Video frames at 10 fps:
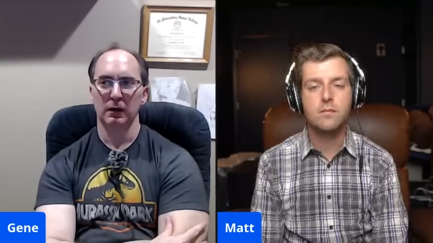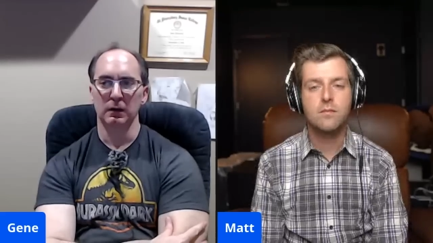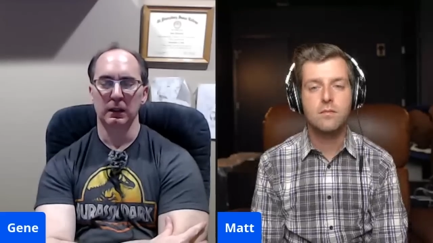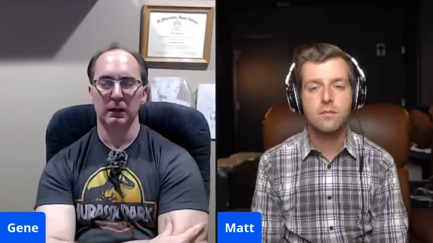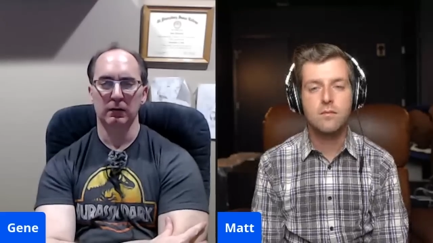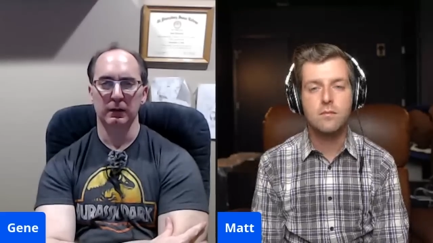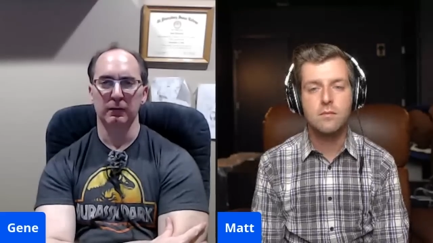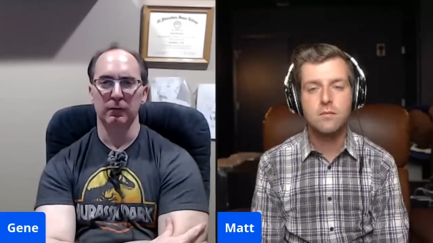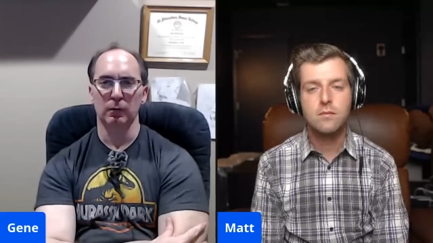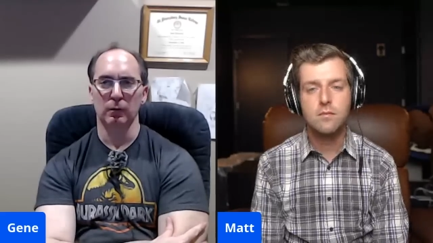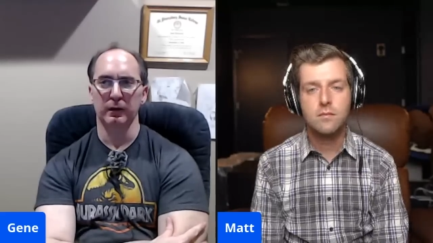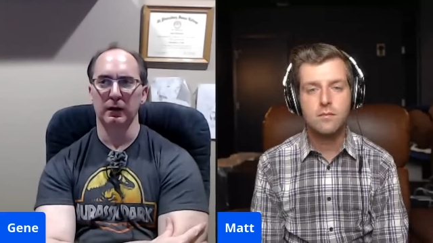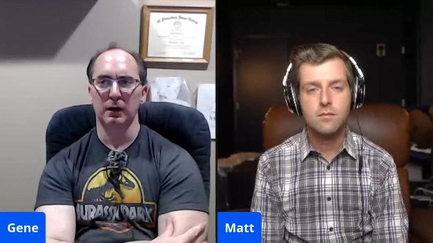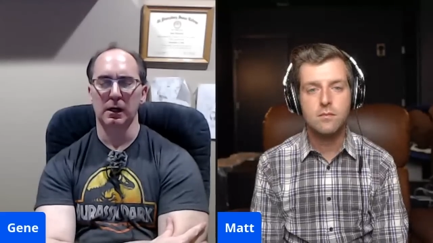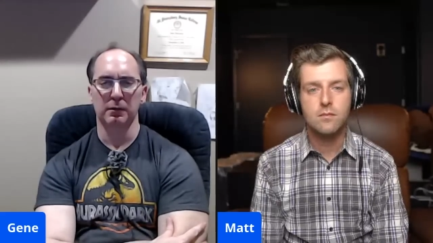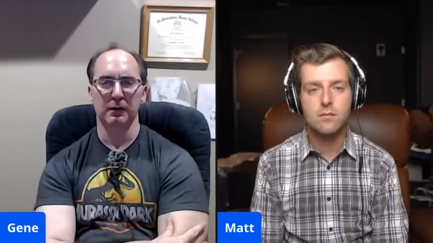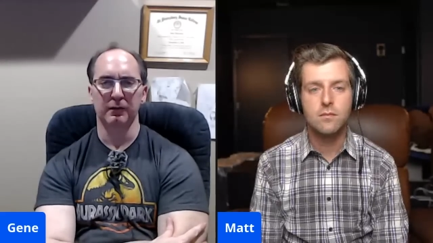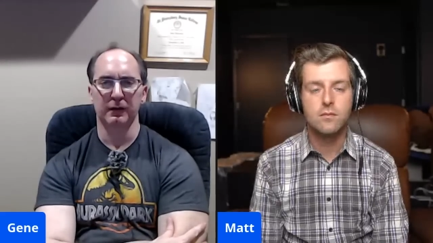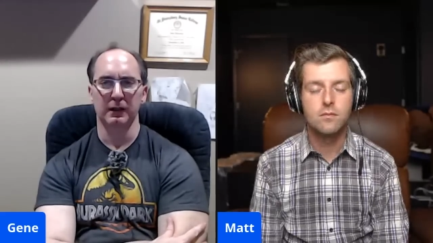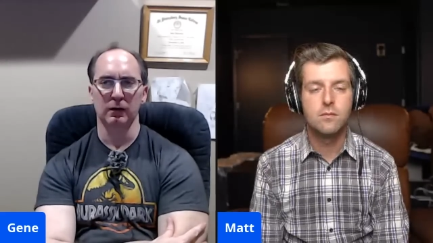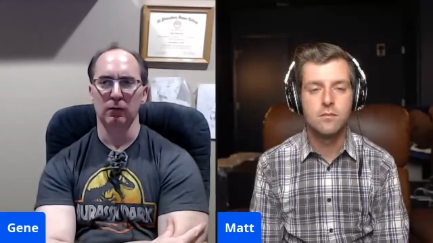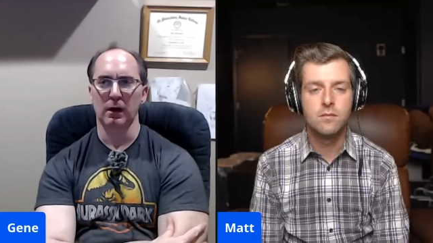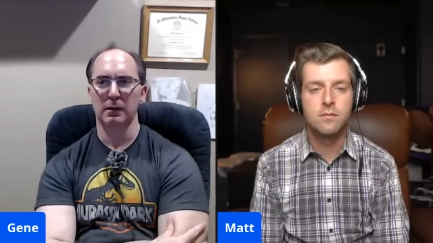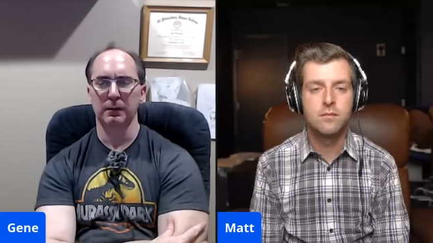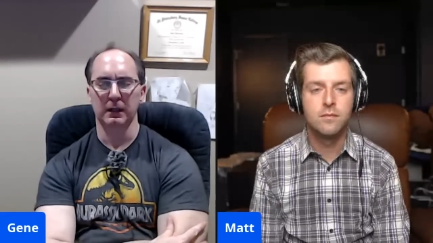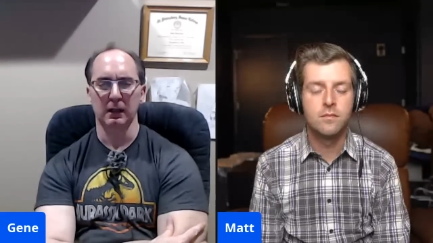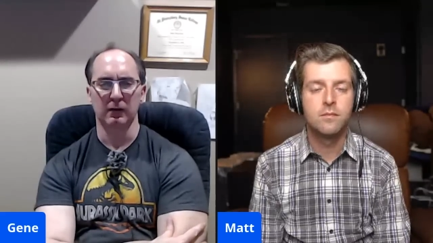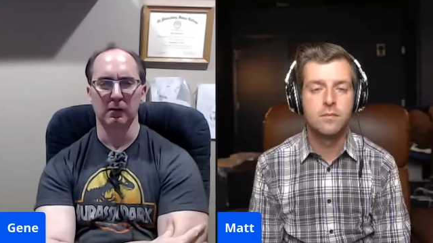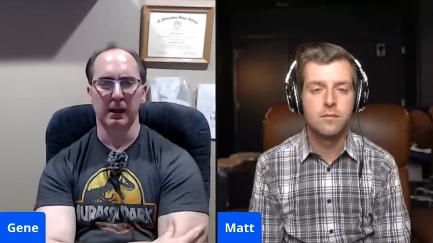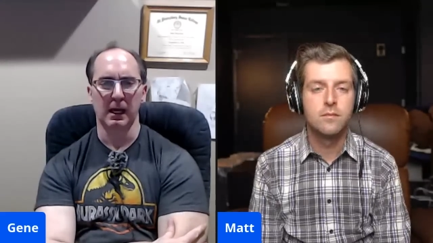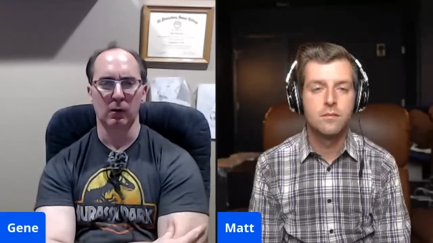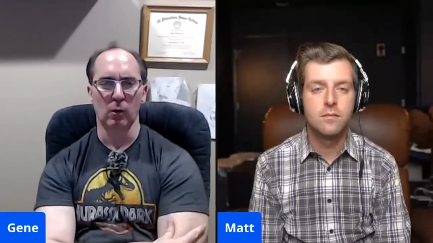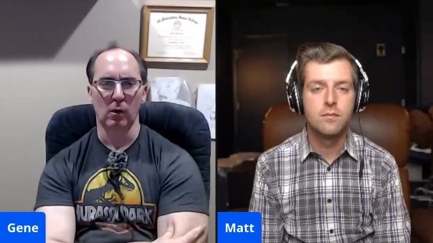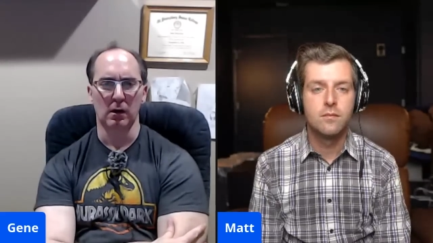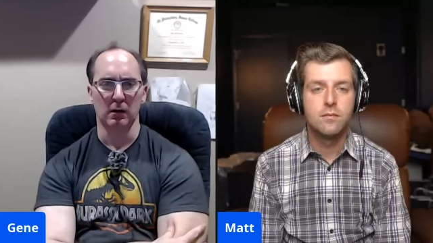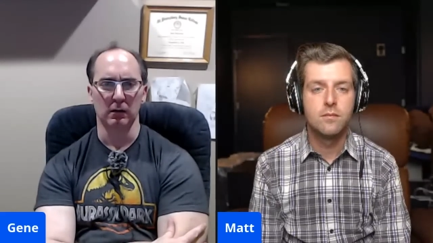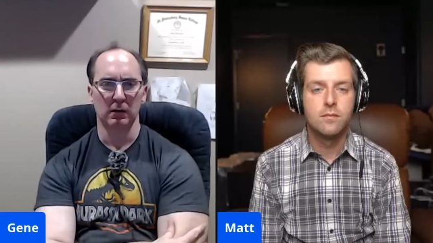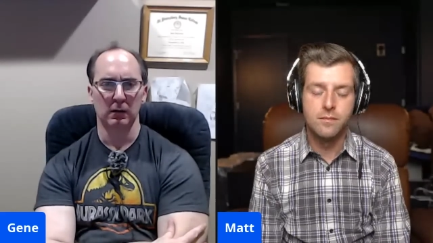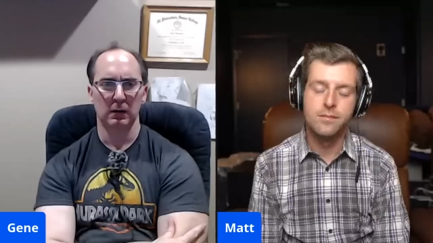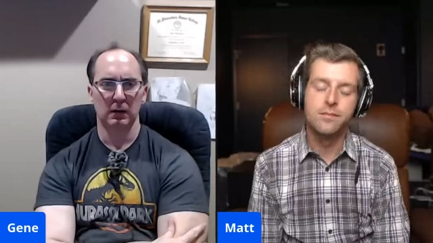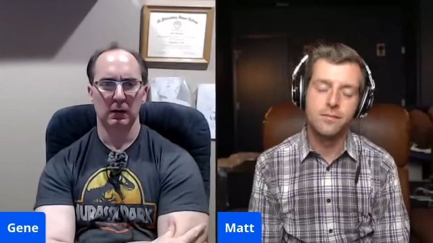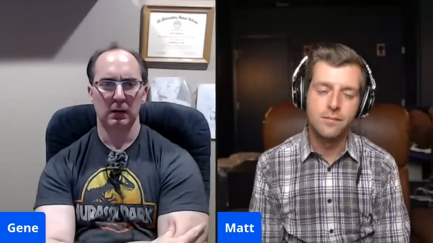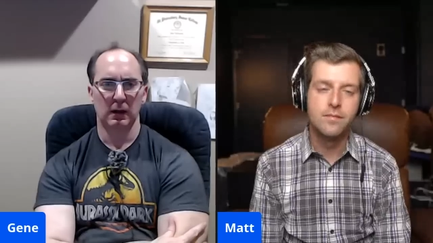Speaker 1: literally within a couple of feet or right up against the back wall. Mm-hmm.